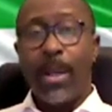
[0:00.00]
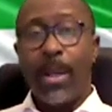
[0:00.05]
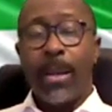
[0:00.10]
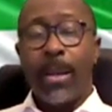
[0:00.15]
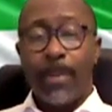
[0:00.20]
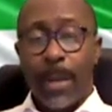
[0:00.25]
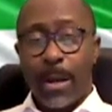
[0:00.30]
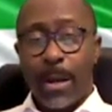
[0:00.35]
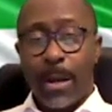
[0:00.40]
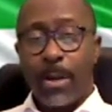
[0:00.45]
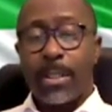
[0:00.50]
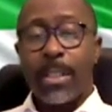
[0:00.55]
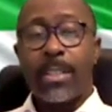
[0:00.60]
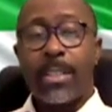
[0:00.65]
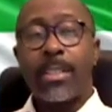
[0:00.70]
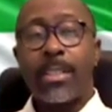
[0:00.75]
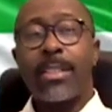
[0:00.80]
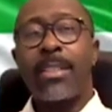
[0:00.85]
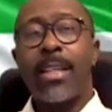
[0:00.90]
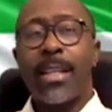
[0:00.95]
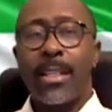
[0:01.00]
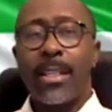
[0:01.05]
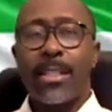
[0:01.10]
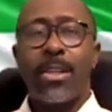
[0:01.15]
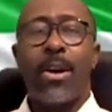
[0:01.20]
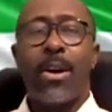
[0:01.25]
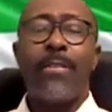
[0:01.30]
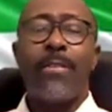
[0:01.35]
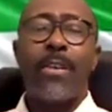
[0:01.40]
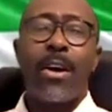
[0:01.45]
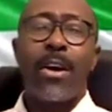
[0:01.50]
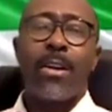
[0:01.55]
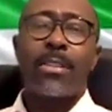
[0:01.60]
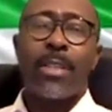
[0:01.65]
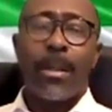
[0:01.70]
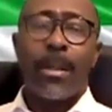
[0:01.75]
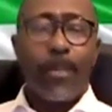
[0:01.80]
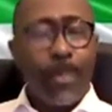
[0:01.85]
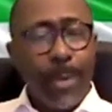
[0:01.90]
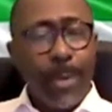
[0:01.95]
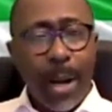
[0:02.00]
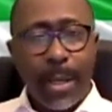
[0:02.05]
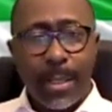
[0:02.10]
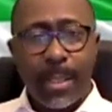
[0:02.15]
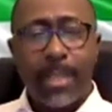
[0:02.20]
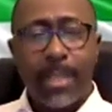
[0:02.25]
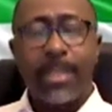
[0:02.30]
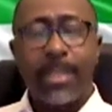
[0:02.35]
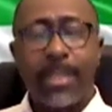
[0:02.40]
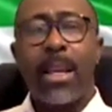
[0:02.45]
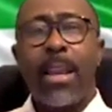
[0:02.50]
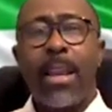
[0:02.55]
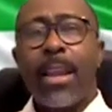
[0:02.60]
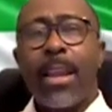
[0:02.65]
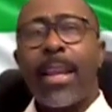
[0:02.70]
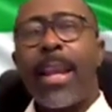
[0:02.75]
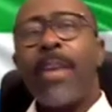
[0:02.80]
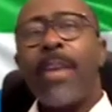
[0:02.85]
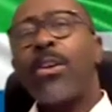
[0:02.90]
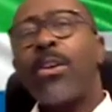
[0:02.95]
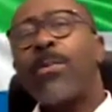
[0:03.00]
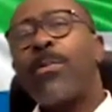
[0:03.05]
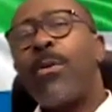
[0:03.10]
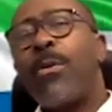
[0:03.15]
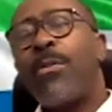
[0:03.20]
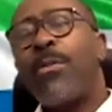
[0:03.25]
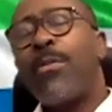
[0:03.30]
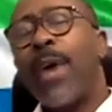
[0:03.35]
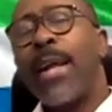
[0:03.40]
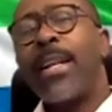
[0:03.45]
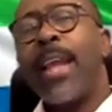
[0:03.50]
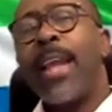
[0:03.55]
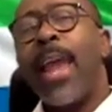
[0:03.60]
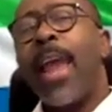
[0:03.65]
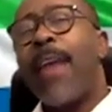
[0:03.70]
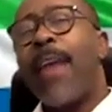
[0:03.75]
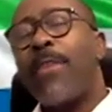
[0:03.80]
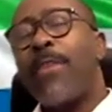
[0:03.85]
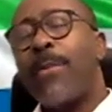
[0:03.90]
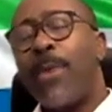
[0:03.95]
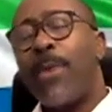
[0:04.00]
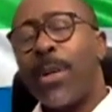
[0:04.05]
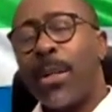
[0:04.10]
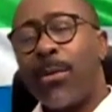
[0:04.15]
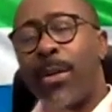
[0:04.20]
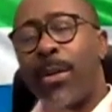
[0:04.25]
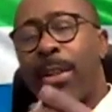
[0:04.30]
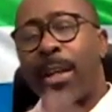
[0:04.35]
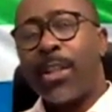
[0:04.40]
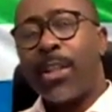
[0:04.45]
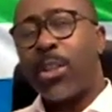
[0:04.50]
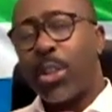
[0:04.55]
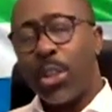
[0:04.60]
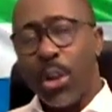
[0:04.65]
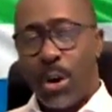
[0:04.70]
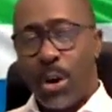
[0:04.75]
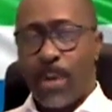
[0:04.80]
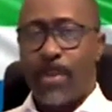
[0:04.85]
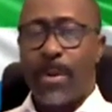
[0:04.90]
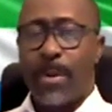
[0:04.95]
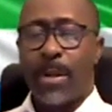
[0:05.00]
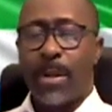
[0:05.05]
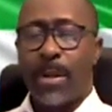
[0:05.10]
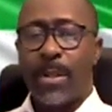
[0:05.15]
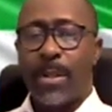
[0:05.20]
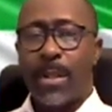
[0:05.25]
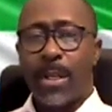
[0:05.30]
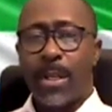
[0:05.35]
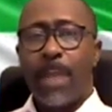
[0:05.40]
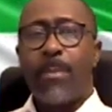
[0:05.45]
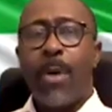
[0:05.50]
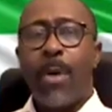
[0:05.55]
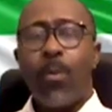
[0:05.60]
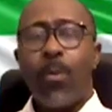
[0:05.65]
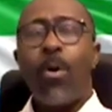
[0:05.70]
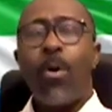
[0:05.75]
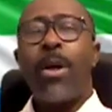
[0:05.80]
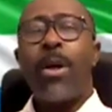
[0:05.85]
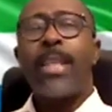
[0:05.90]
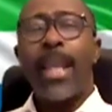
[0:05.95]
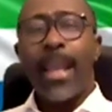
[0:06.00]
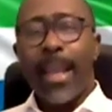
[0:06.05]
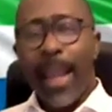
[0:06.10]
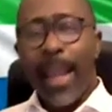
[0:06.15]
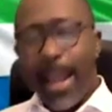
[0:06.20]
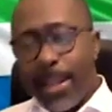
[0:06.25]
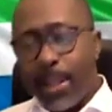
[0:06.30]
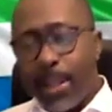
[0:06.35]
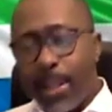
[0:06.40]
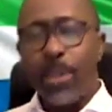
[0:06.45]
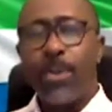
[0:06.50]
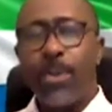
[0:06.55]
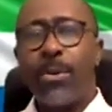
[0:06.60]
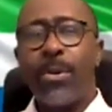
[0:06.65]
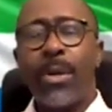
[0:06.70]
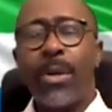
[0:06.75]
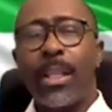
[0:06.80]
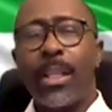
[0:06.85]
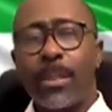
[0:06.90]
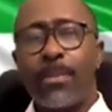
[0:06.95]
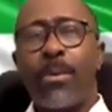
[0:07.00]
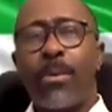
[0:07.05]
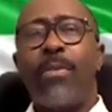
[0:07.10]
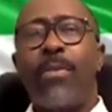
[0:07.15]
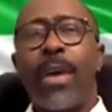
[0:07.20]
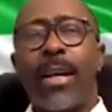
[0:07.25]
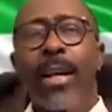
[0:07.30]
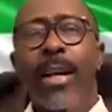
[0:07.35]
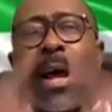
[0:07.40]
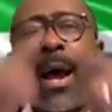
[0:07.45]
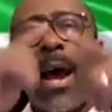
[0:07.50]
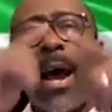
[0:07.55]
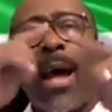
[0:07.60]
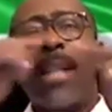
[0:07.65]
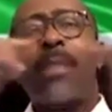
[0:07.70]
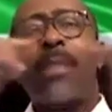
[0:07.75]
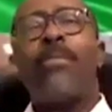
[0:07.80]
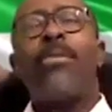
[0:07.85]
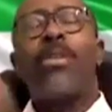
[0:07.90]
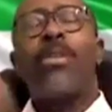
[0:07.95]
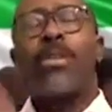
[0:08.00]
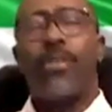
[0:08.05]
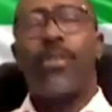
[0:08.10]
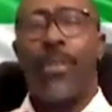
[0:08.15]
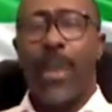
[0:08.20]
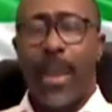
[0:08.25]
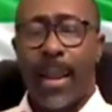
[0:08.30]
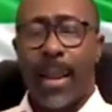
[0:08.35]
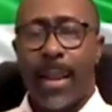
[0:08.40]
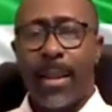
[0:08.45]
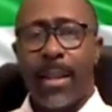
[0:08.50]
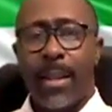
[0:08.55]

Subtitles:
because the state, of course, in practice, cannot provide everybody with a job. But what they can do is provide an atmosphere